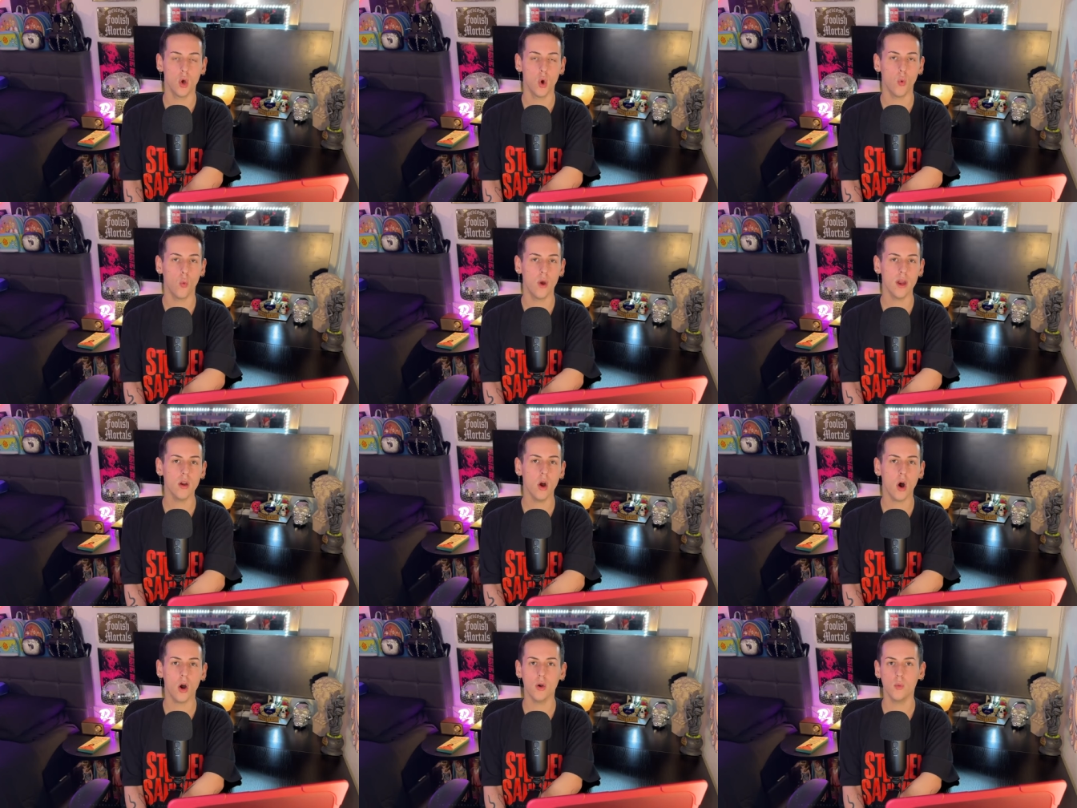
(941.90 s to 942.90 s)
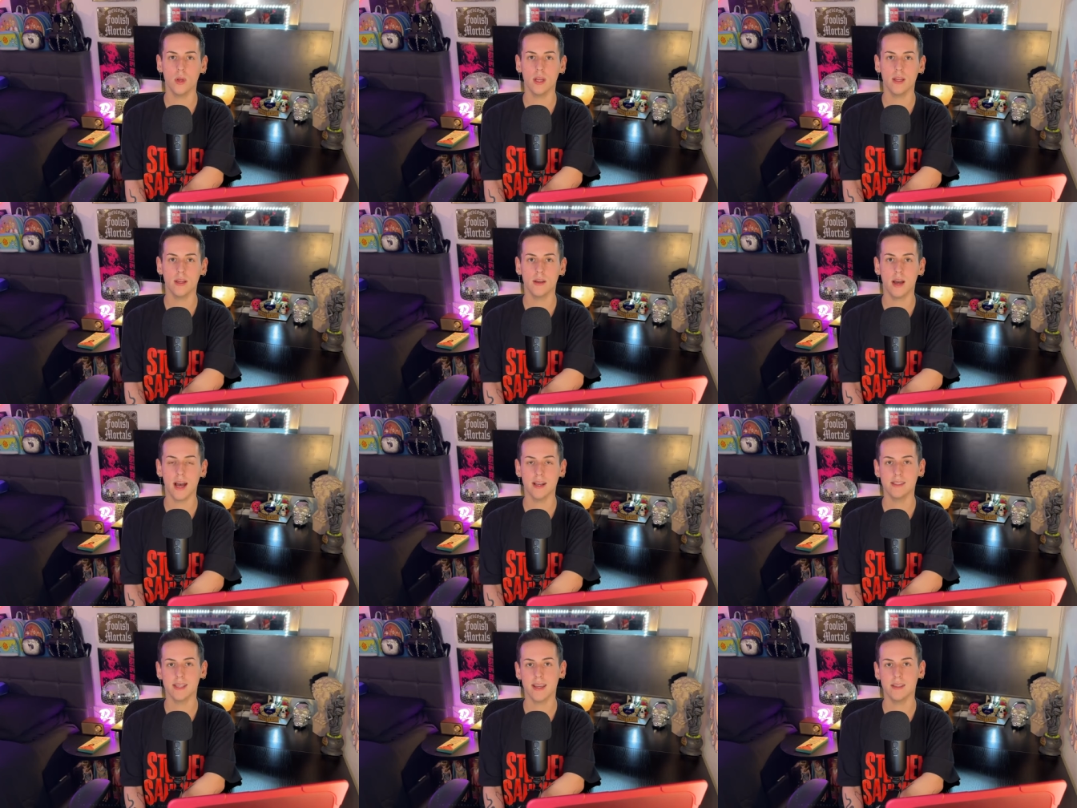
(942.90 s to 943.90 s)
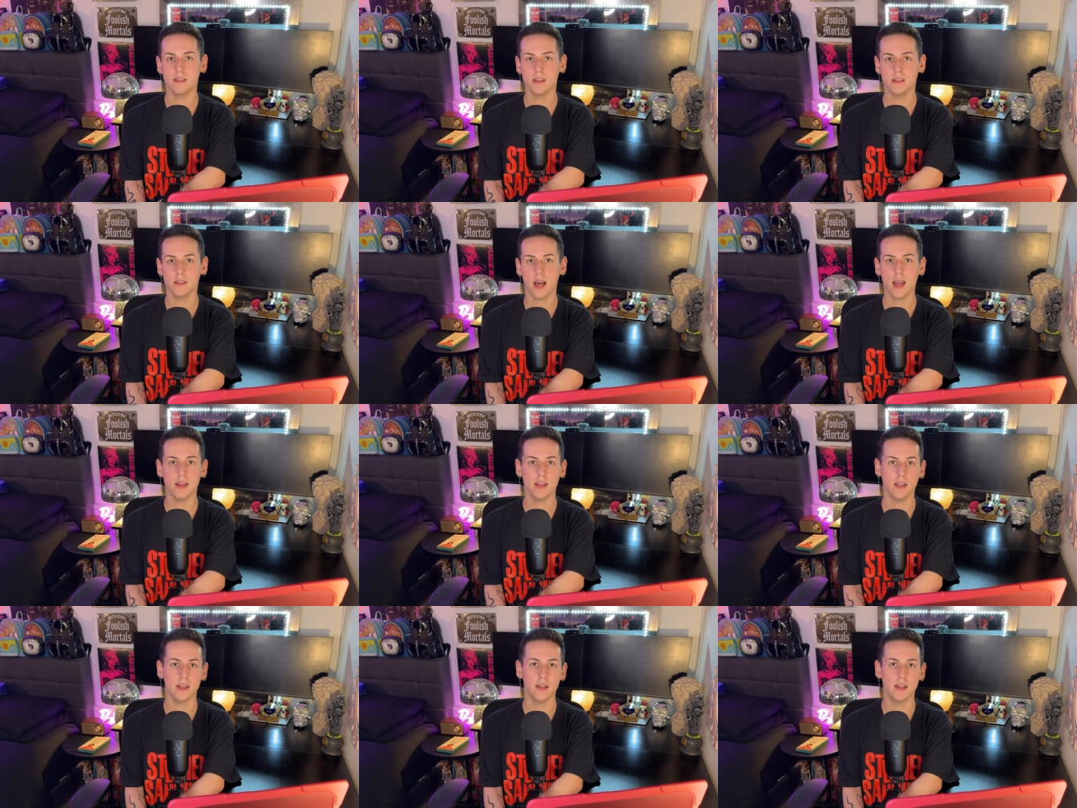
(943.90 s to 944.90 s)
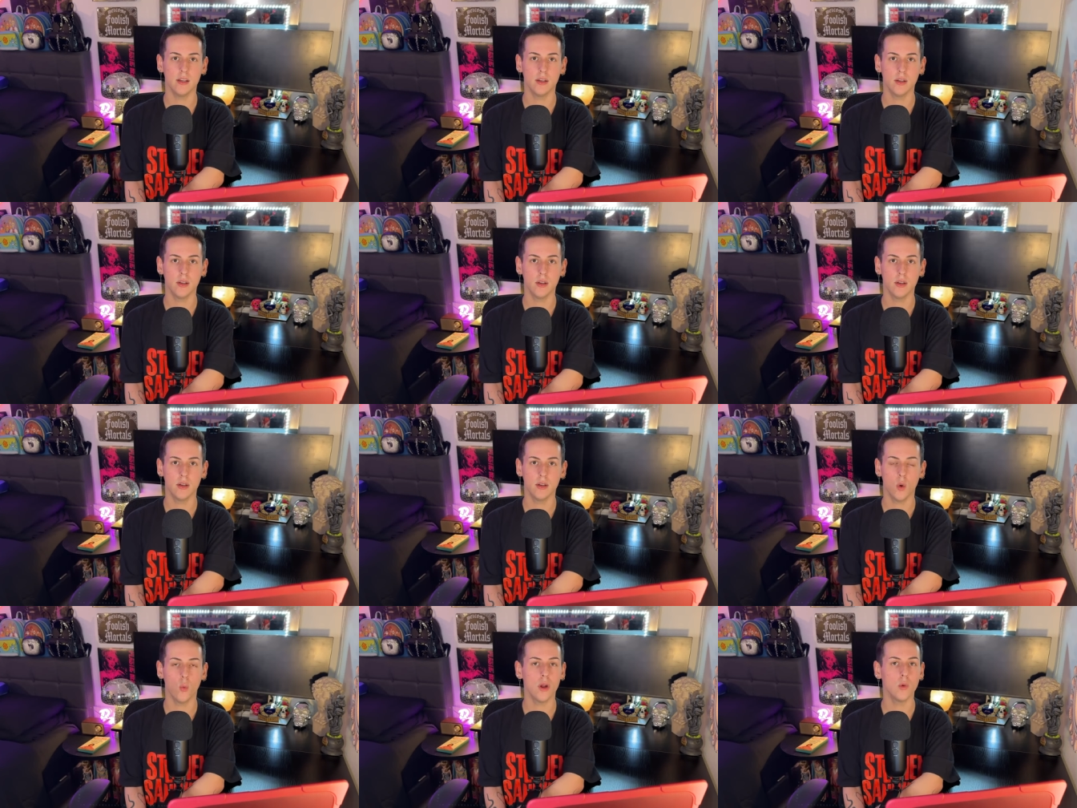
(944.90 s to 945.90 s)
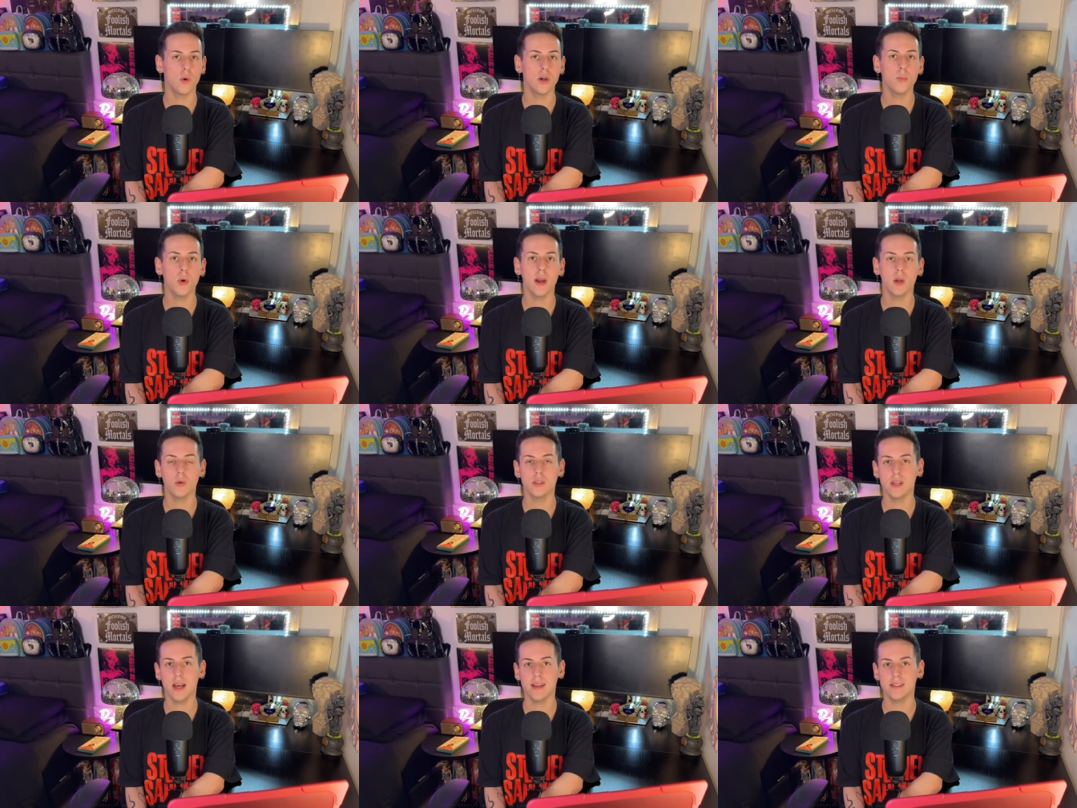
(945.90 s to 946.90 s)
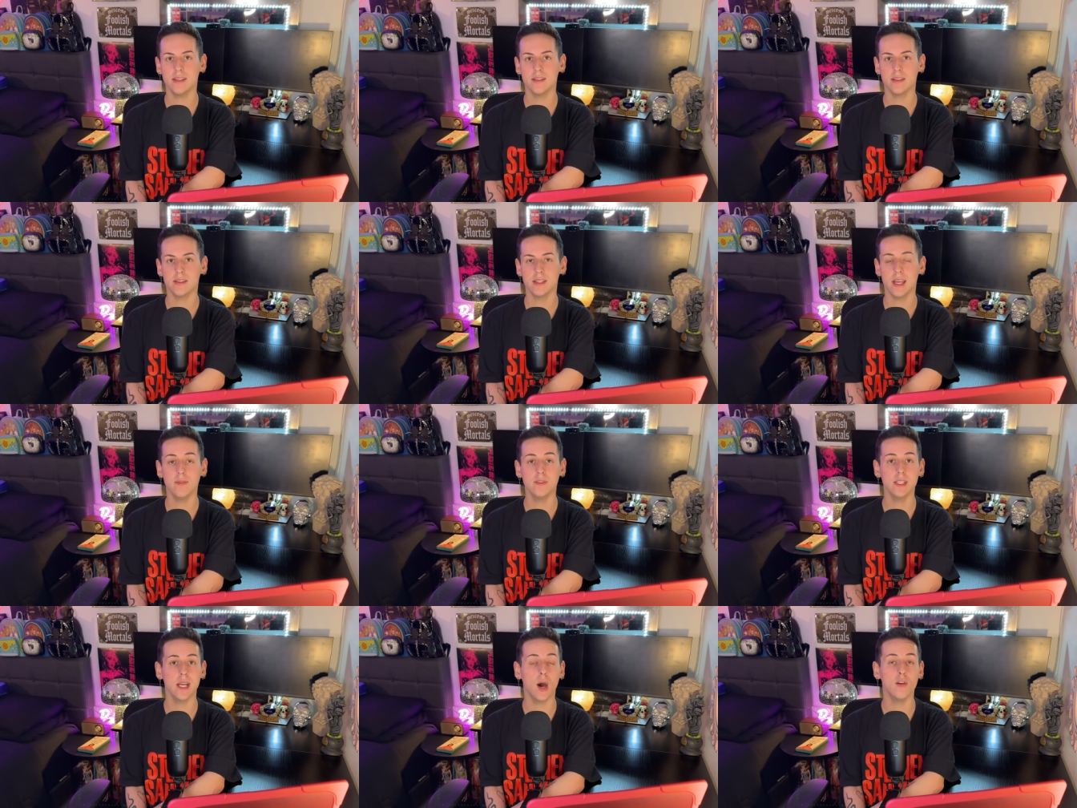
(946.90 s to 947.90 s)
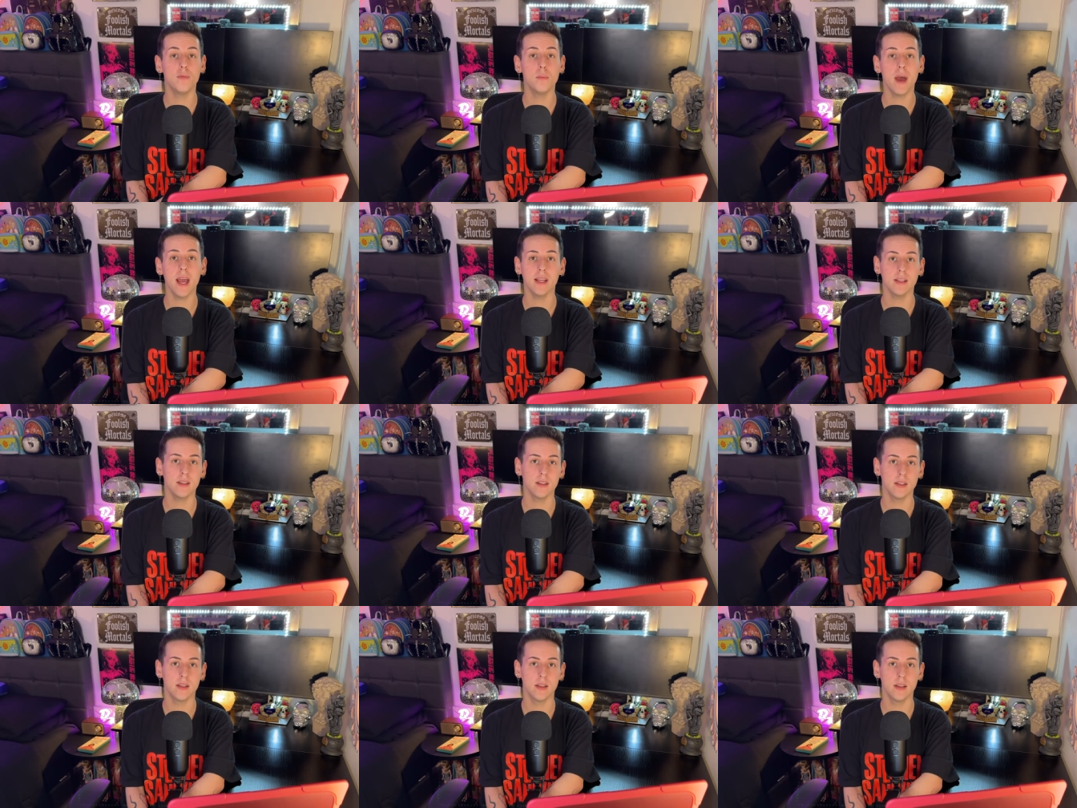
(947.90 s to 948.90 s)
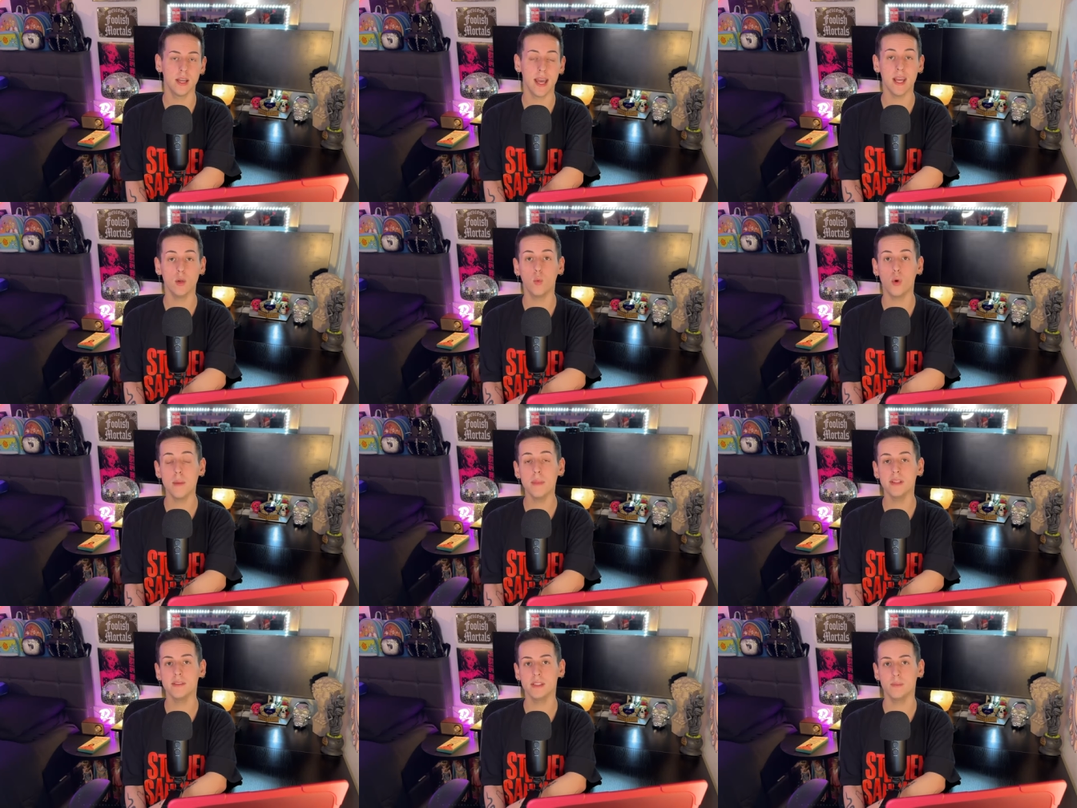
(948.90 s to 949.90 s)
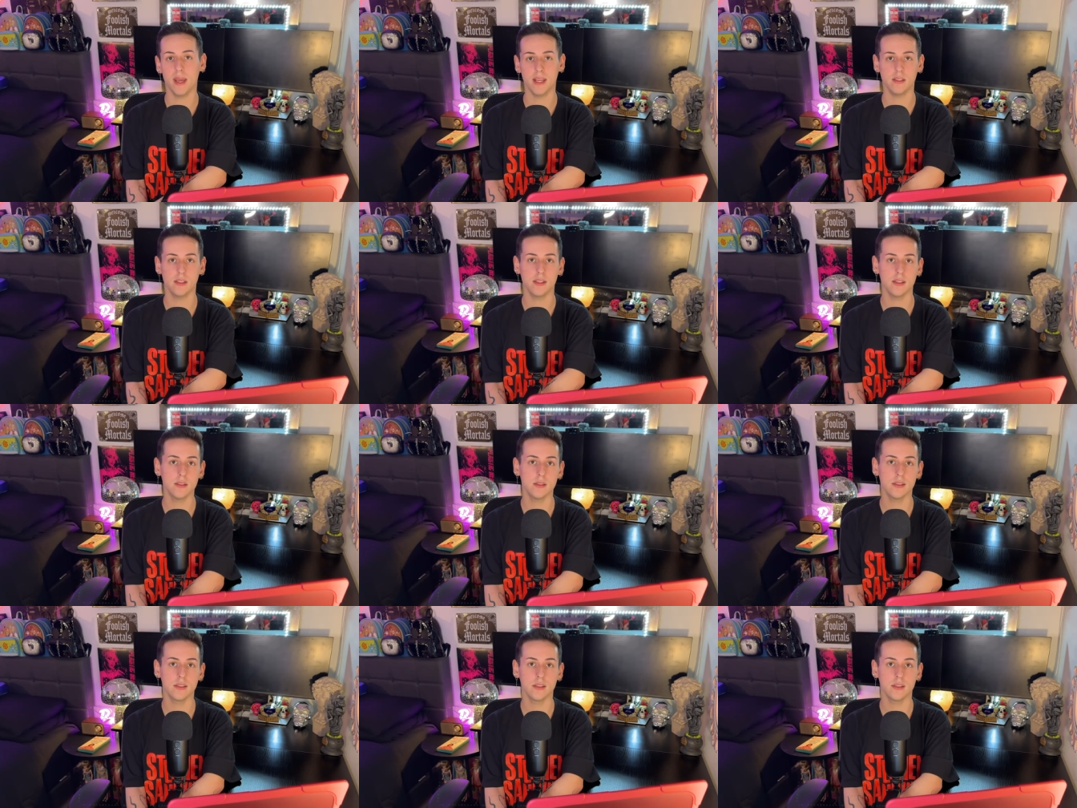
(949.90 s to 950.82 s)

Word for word: Where are we as a society when we're prioritizing the safety of men in women's spaces